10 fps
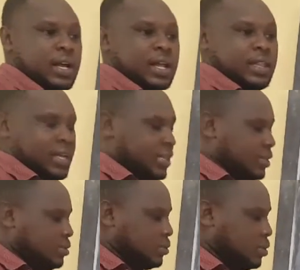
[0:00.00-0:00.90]
And
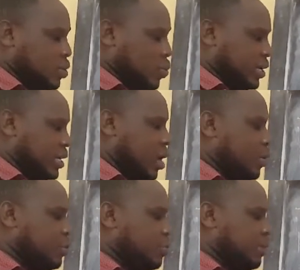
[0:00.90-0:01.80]
then when
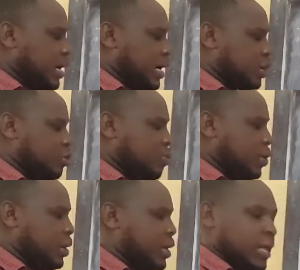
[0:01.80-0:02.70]
now you make a
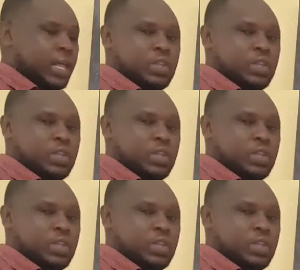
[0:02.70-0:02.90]
cuboid,